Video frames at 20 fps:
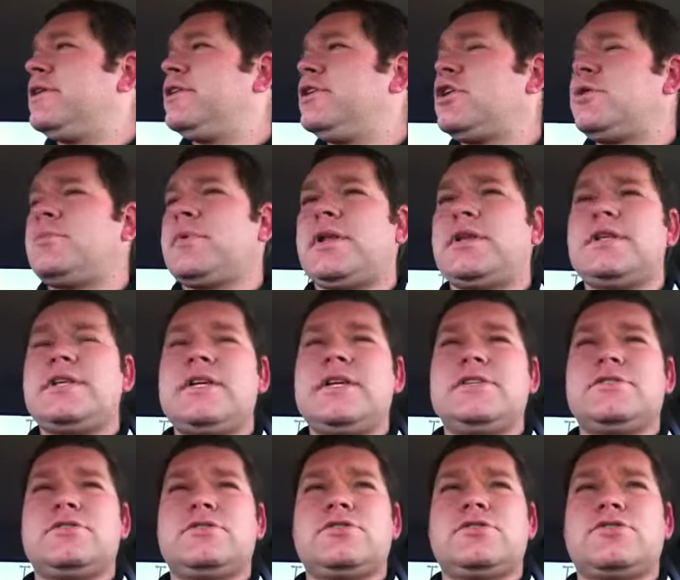my
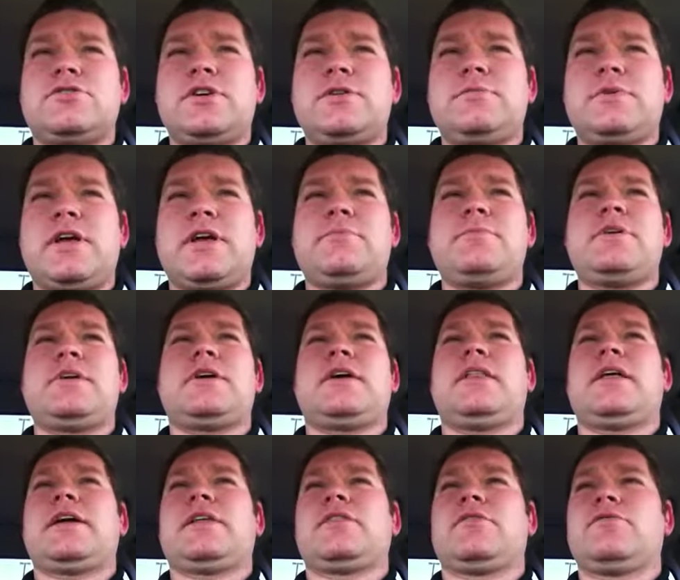knees are screaming at me, kind
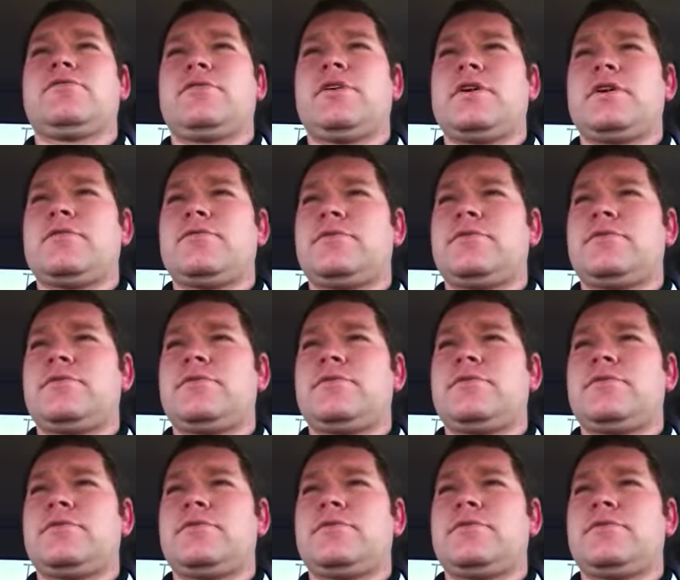of like in the front